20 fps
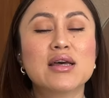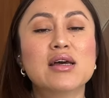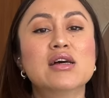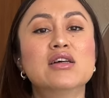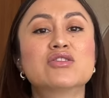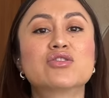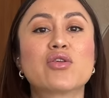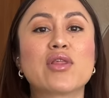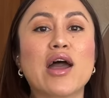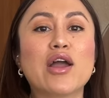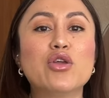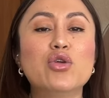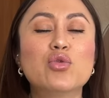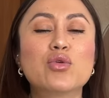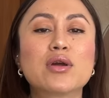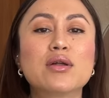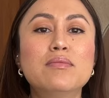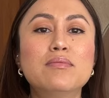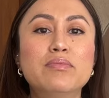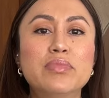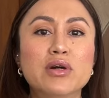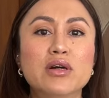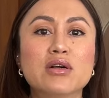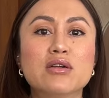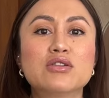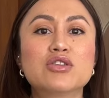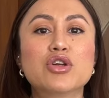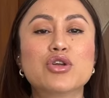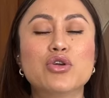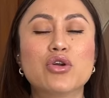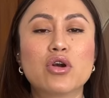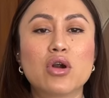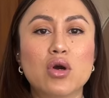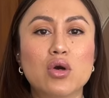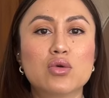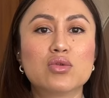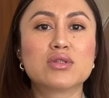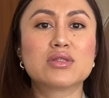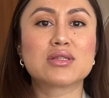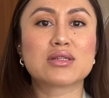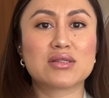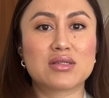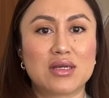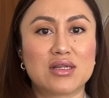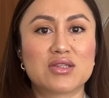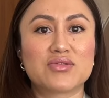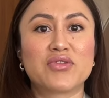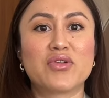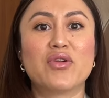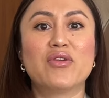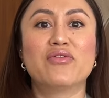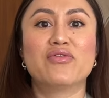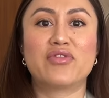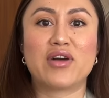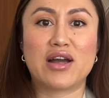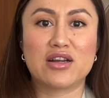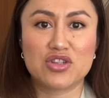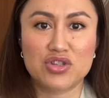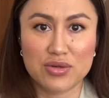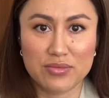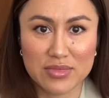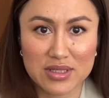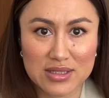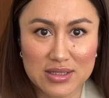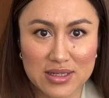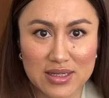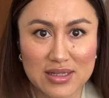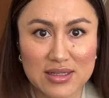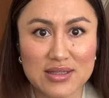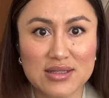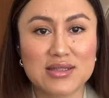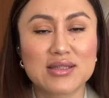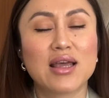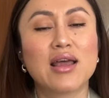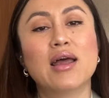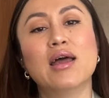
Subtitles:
so that you can build your own successful fashion business.